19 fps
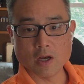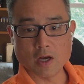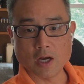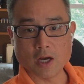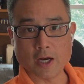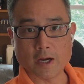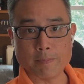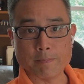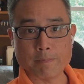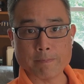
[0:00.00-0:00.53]

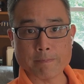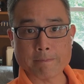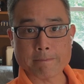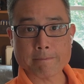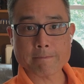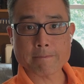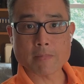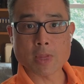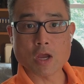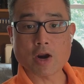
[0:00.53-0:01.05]
Um,
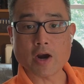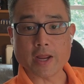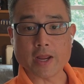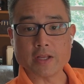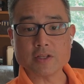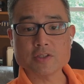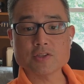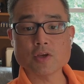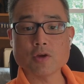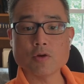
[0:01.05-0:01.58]
all right,
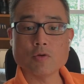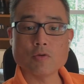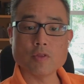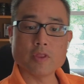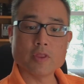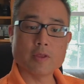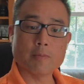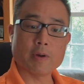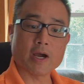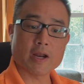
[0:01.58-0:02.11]
so
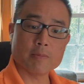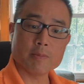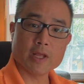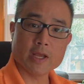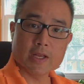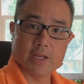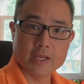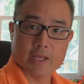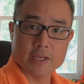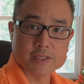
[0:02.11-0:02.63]
the bottom
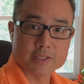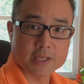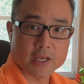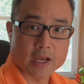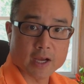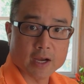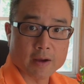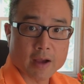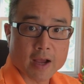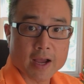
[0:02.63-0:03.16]
line is
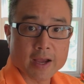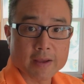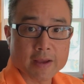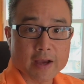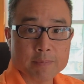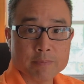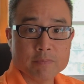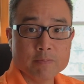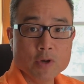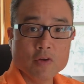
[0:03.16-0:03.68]
uh, I,
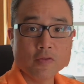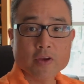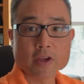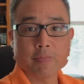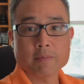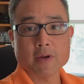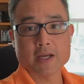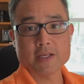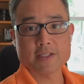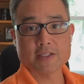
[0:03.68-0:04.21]
am
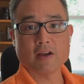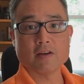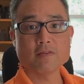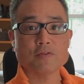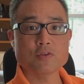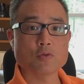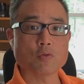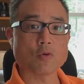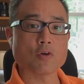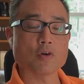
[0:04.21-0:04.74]
moving myself
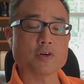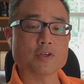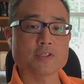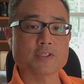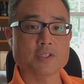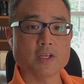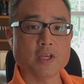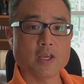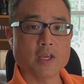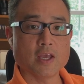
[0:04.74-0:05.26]

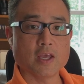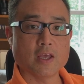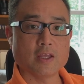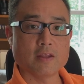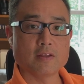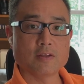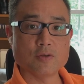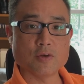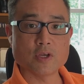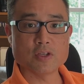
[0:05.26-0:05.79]
towards
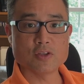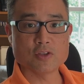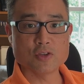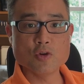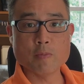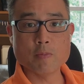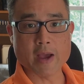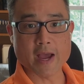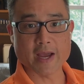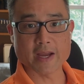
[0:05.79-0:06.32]
doing
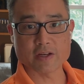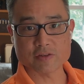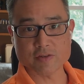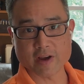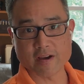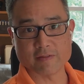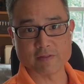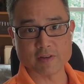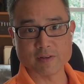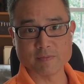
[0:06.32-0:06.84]
two bag
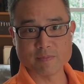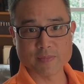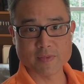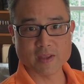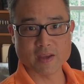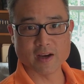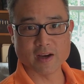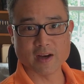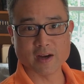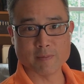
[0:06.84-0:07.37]
travel.
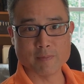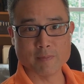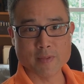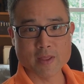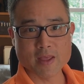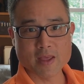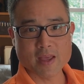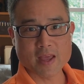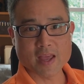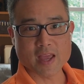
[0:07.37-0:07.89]
Um,
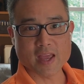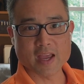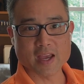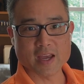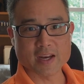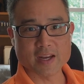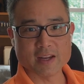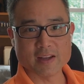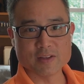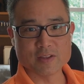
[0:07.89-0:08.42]

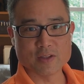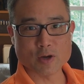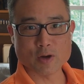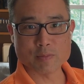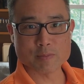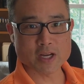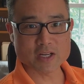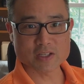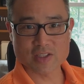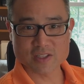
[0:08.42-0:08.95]
and though
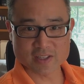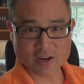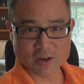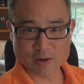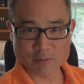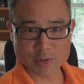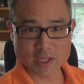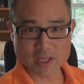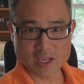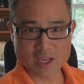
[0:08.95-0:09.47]
I'm not
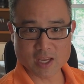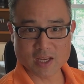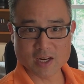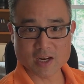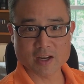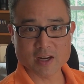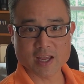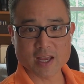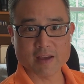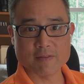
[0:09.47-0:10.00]
terribly keen
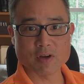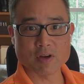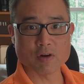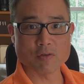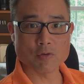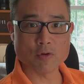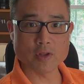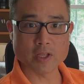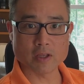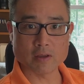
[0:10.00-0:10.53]
on having a
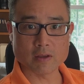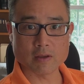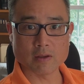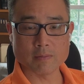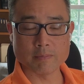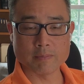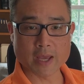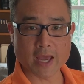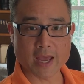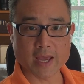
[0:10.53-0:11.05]
rolling
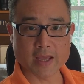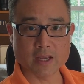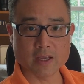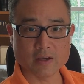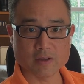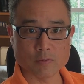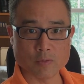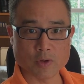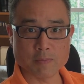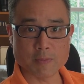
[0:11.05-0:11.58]
bag
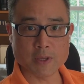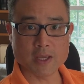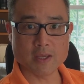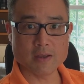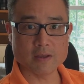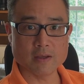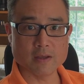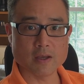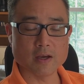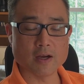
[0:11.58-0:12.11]
with me,
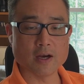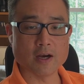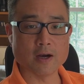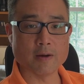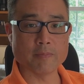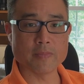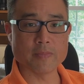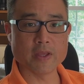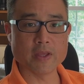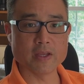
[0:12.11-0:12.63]

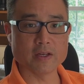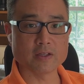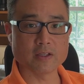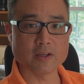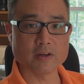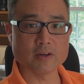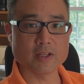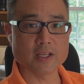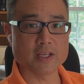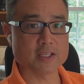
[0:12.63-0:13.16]
um, it
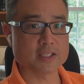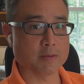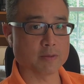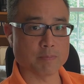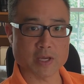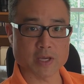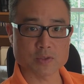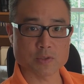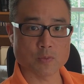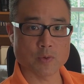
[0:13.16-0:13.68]
clearly is the
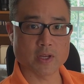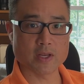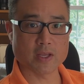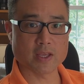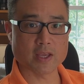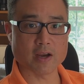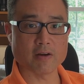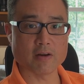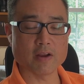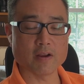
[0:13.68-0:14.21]
best way to
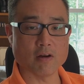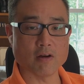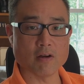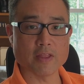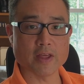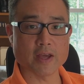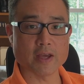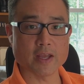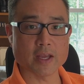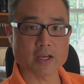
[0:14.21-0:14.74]
carry
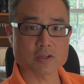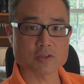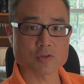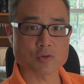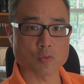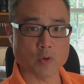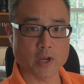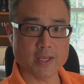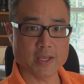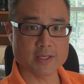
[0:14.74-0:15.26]
all that
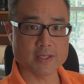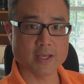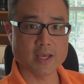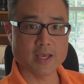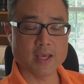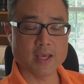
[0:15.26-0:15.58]
extra weight.